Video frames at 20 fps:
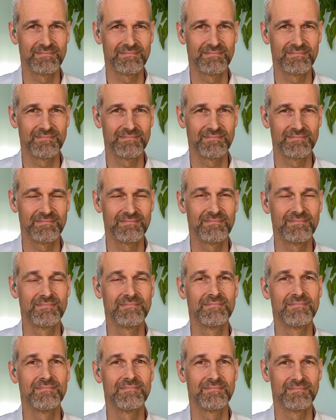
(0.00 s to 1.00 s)

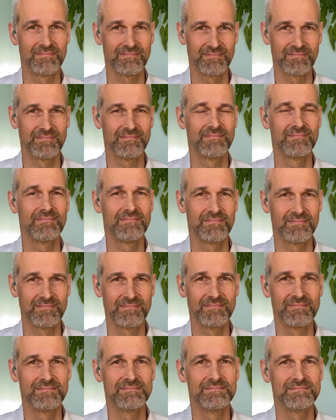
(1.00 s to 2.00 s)

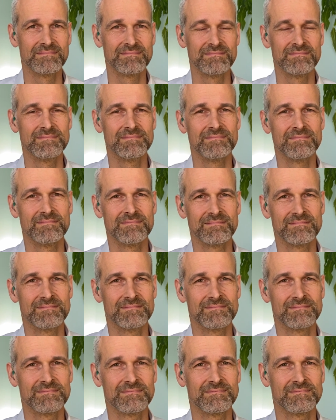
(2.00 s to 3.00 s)

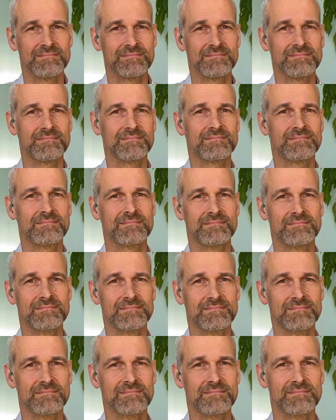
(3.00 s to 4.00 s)

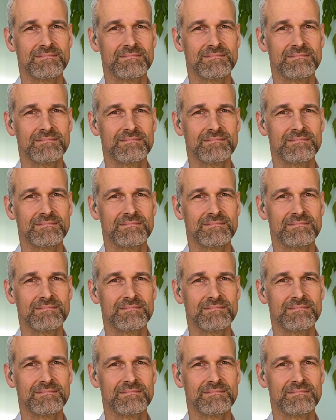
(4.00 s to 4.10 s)
(not speaking)